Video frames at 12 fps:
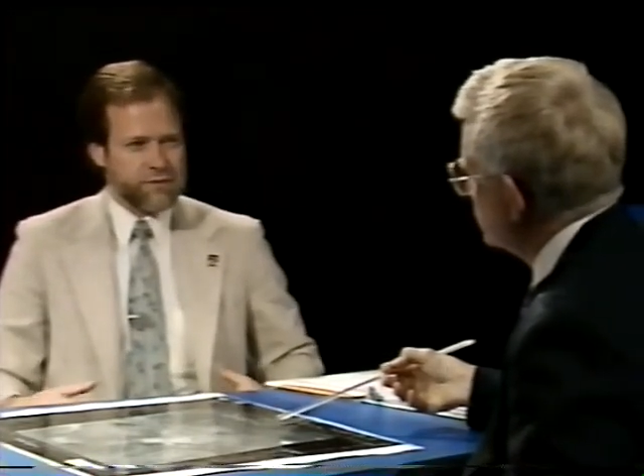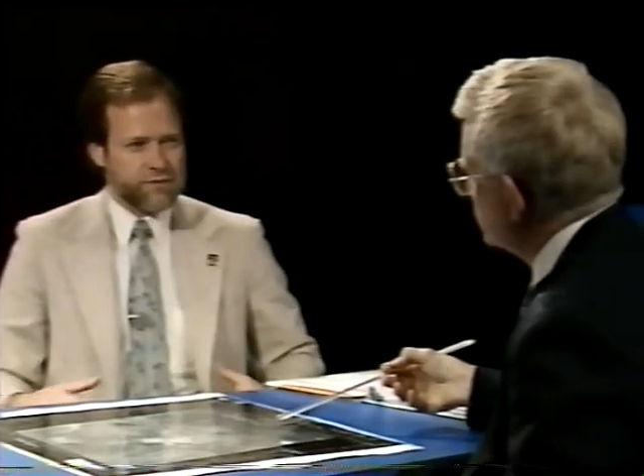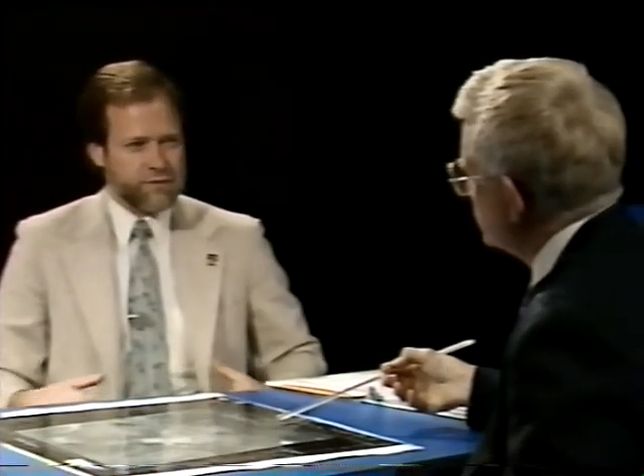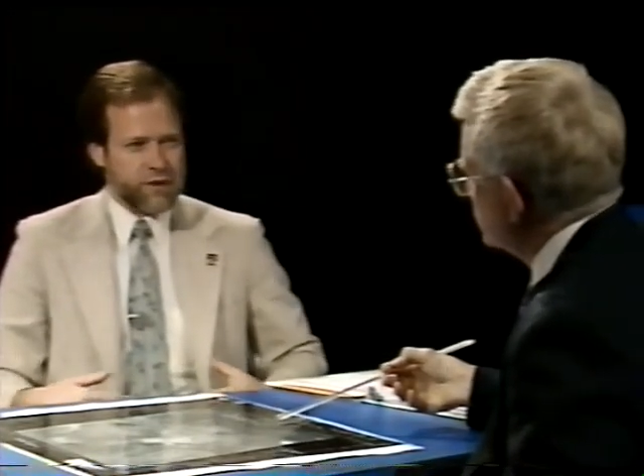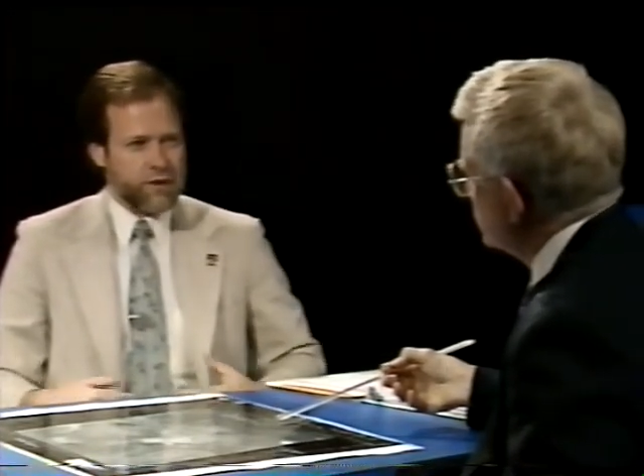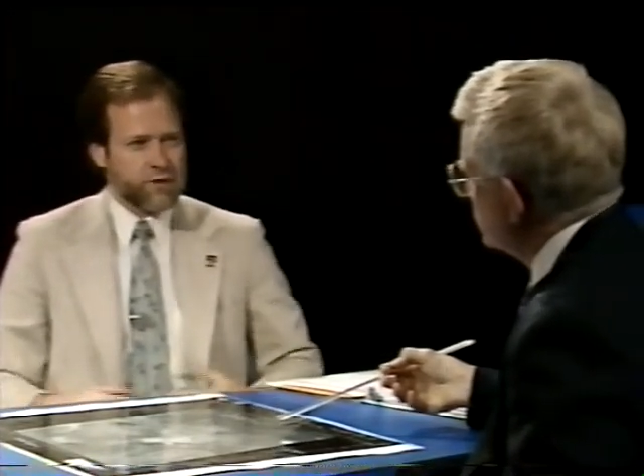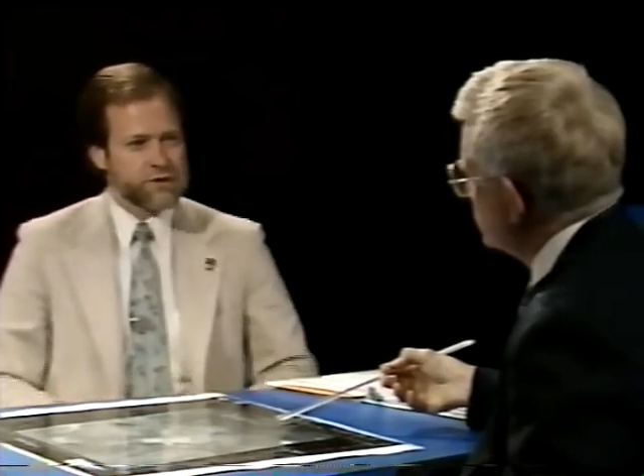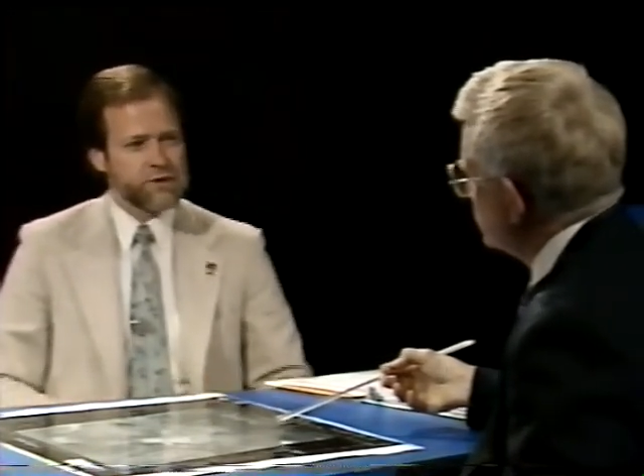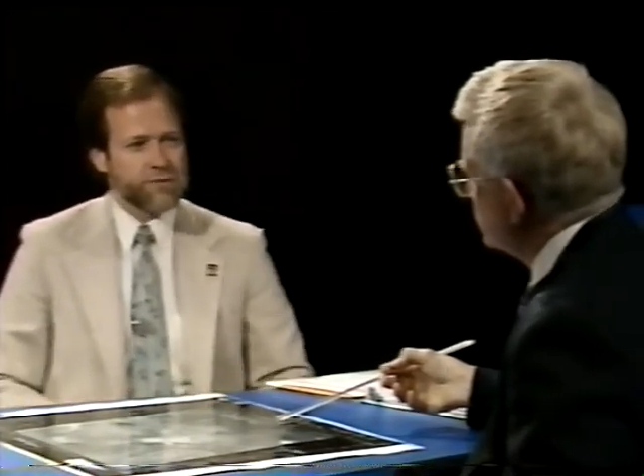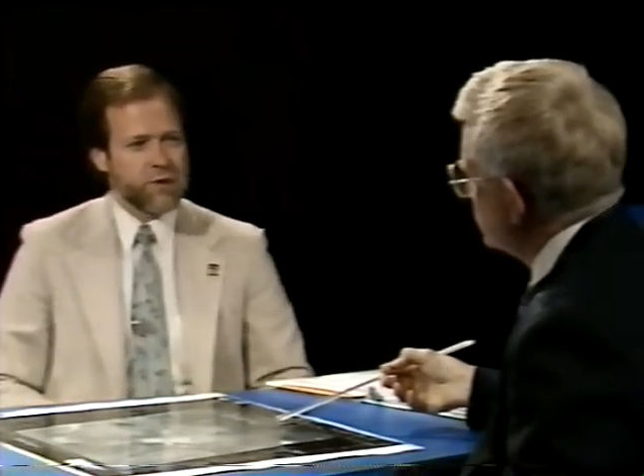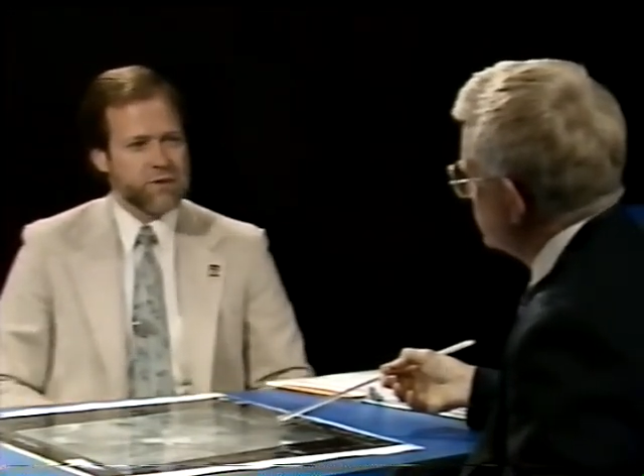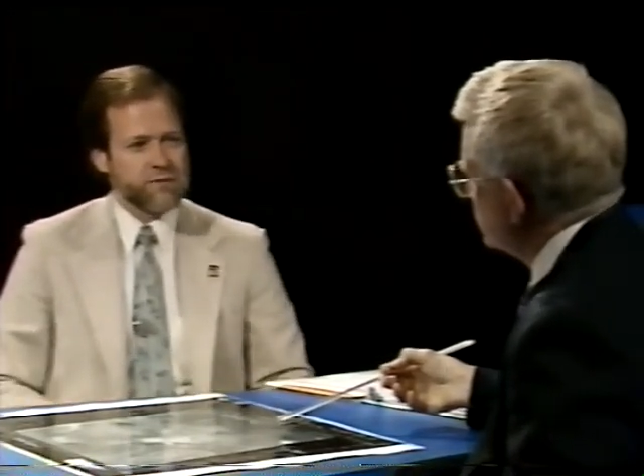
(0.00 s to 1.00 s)
large
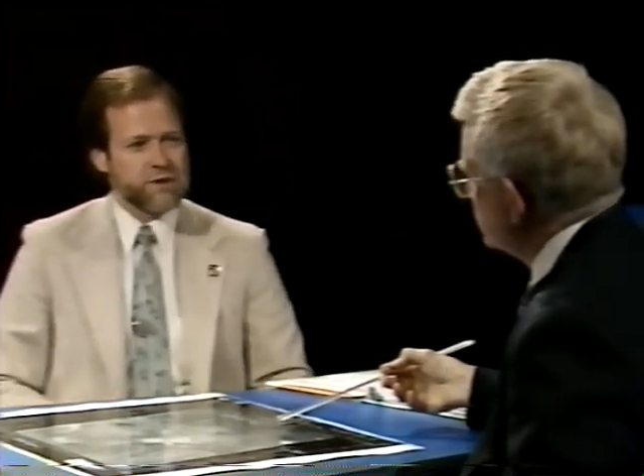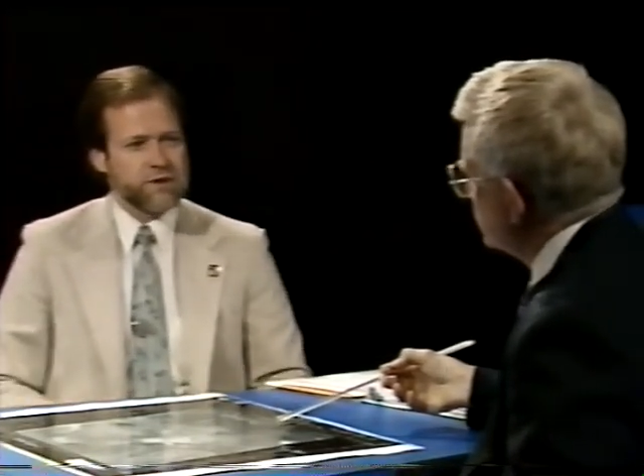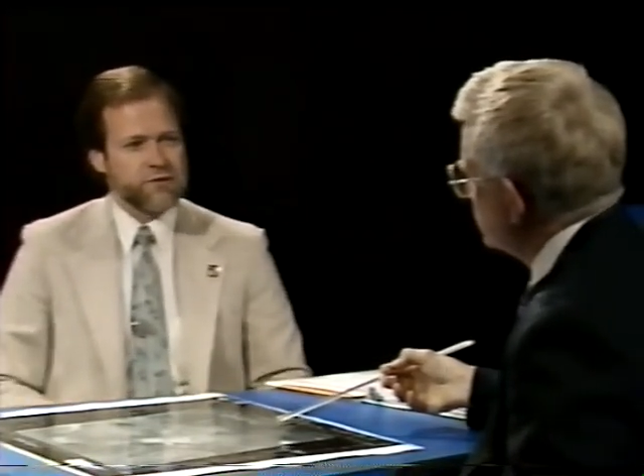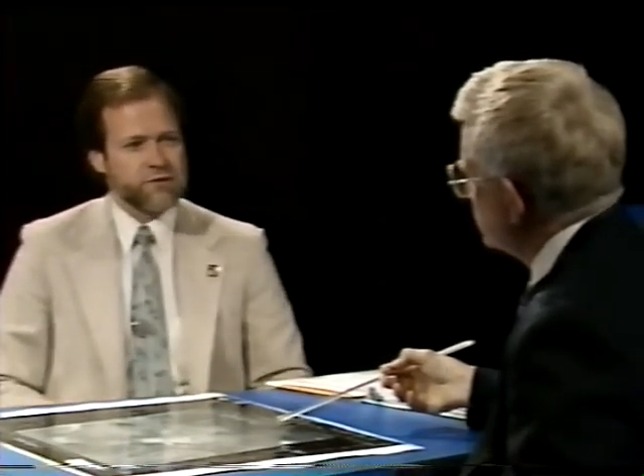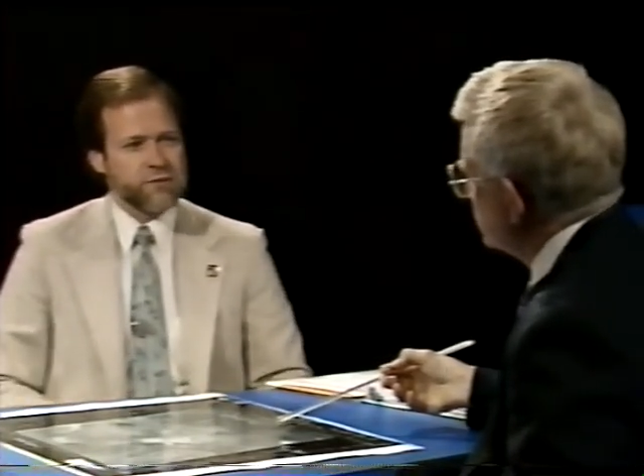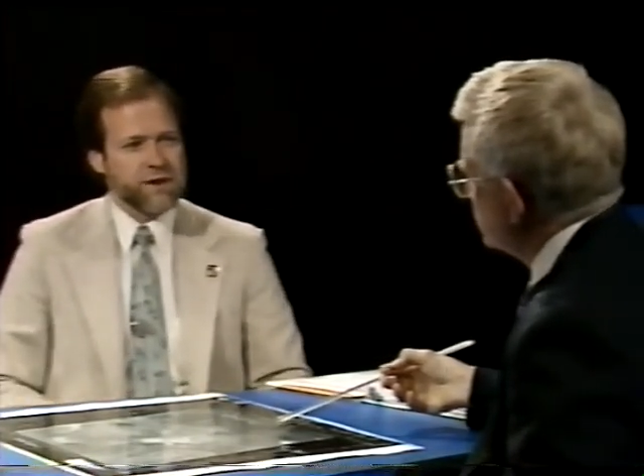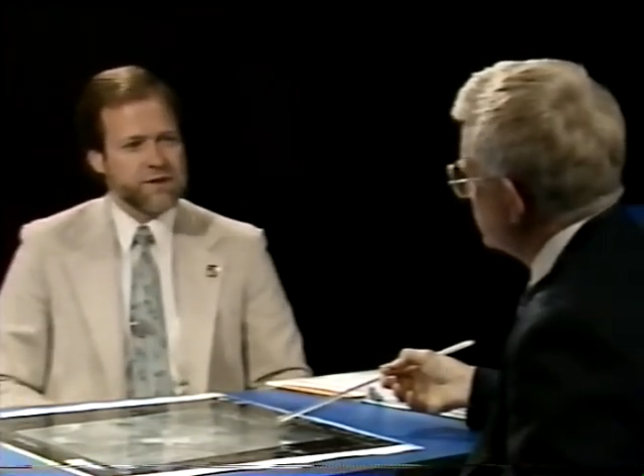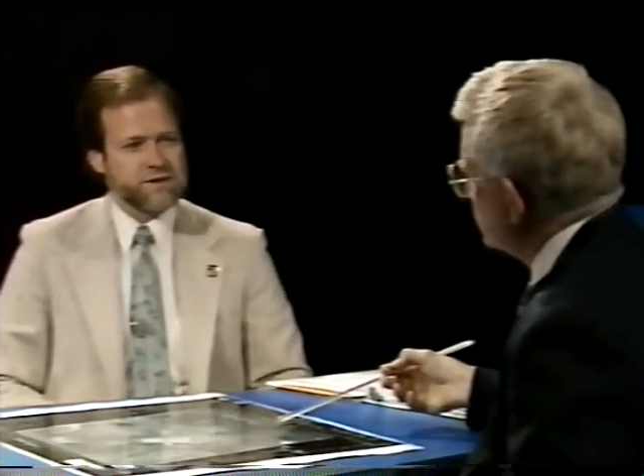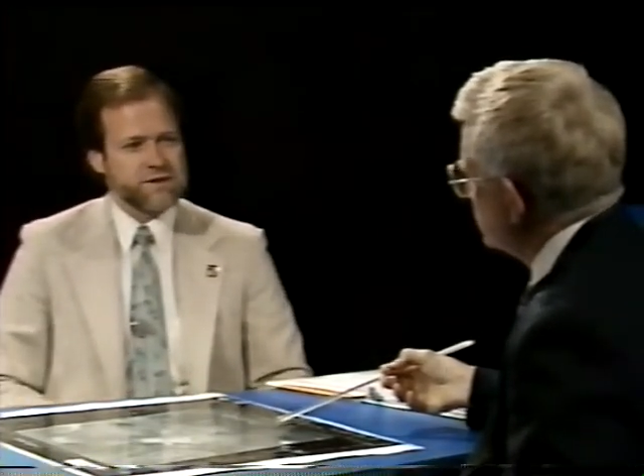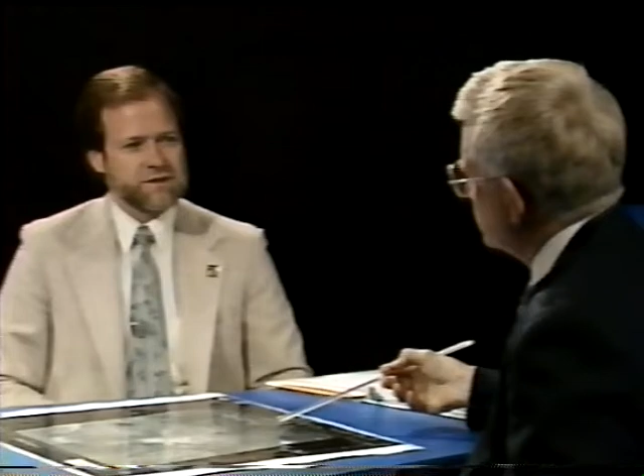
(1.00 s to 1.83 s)
department at UMass